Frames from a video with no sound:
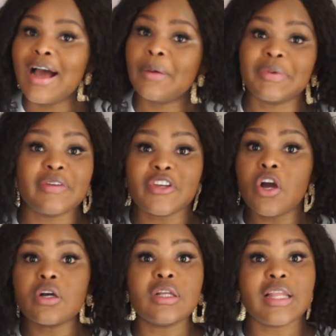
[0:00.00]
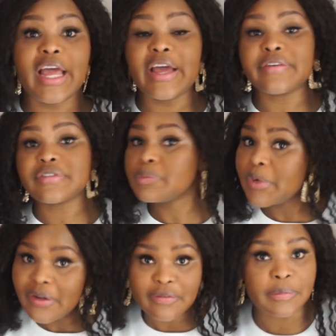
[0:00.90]
I'm giving y'all good laughs,
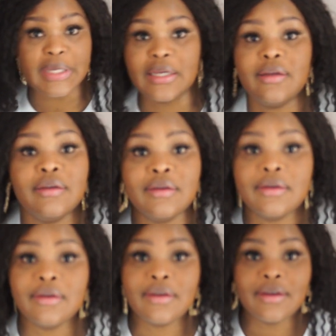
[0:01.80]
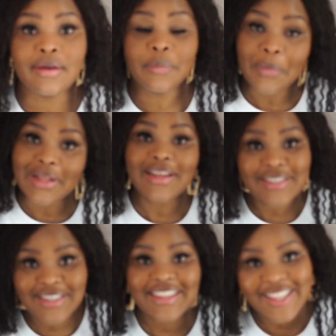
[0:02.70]
pray for me. But
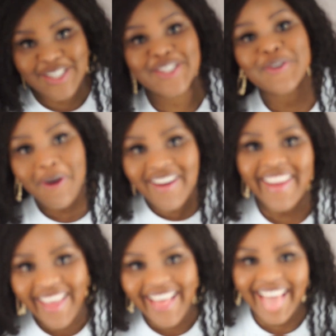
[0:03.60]
let's get this started.